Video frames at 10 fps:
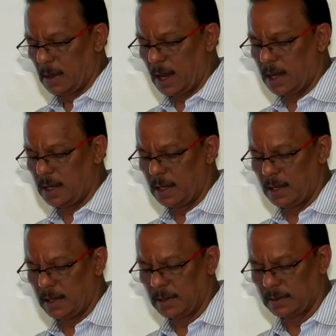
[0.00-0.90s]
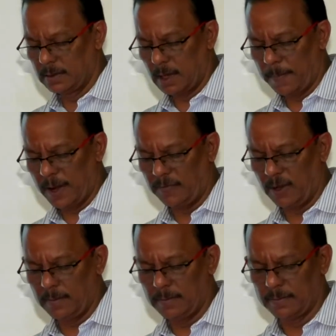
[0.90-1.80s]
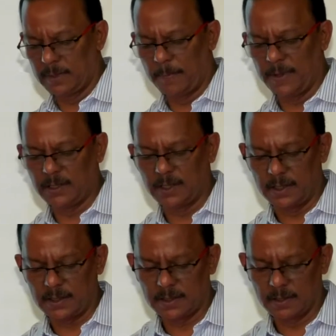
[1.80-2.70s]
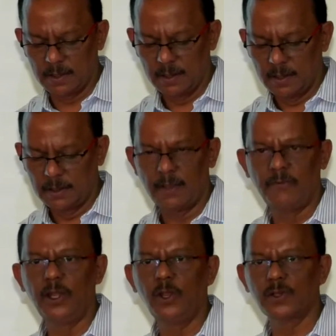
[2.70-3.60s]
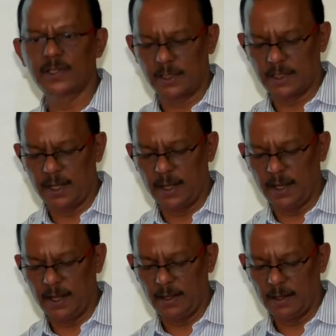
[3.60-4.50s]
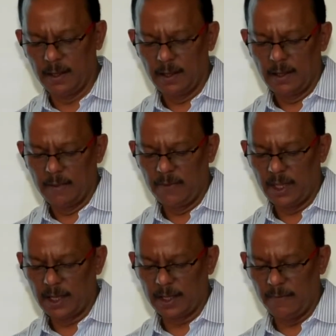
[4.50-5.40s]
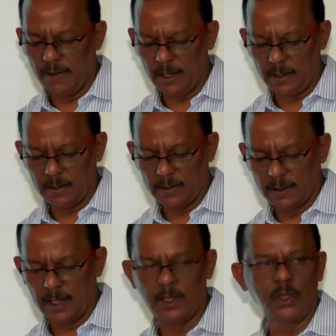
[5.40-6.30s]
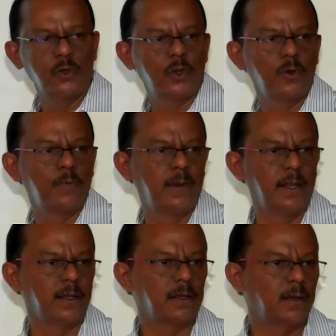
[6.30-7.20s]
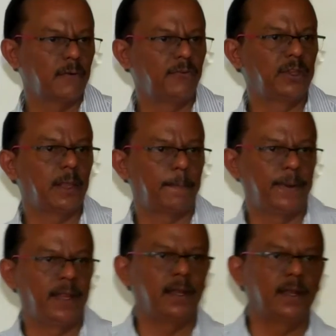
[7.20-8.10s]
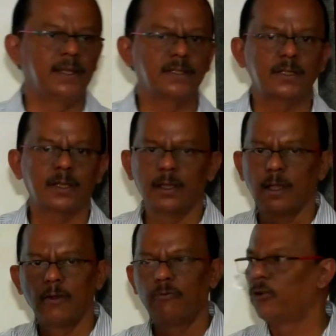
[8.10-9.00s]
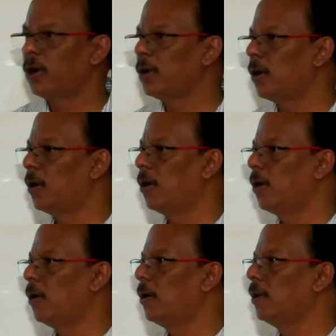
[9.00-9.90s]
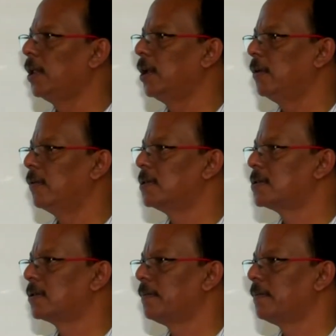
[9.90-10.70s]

And uh, apart from the pictures, the video section again, we are giving the YouTube link with a playlist for all the events.